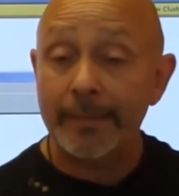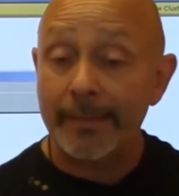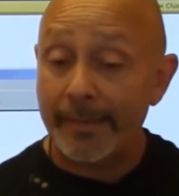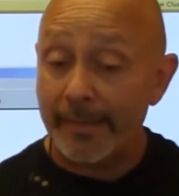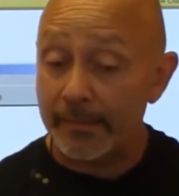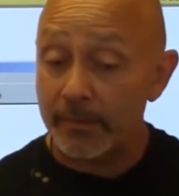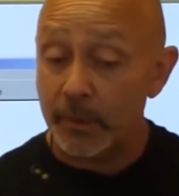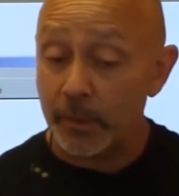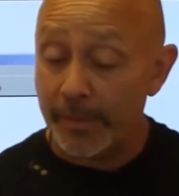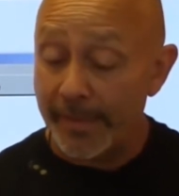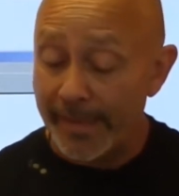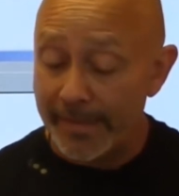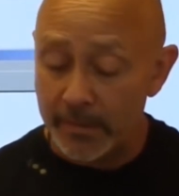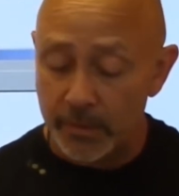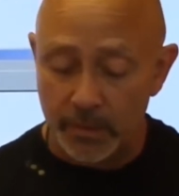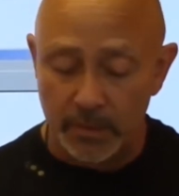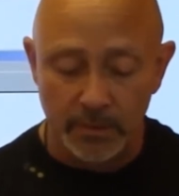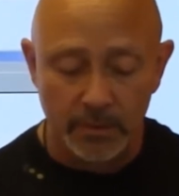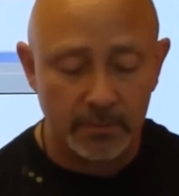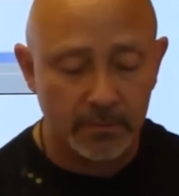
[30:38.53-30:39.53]
enter,
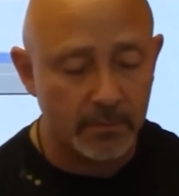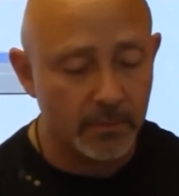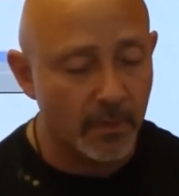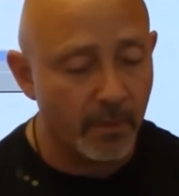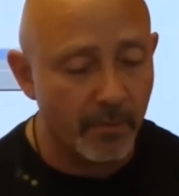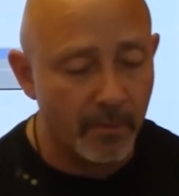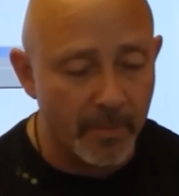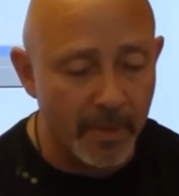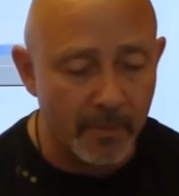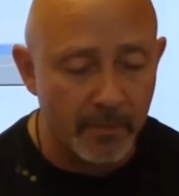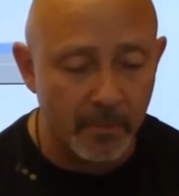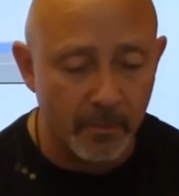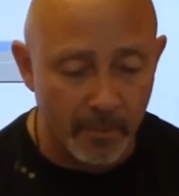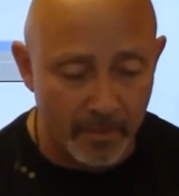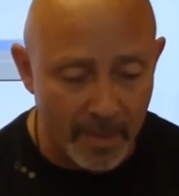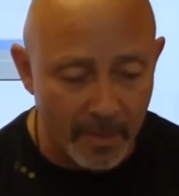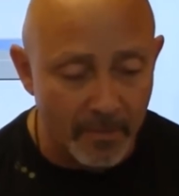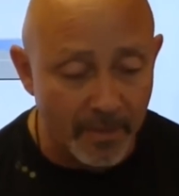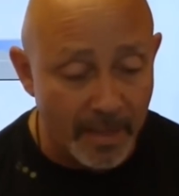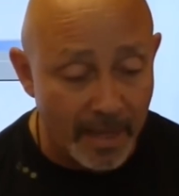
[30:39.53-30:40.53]
enter. Now
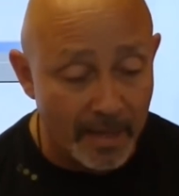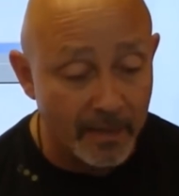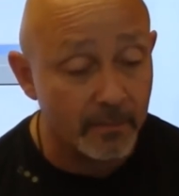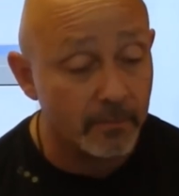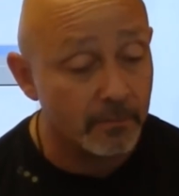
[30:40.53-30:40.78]
remember that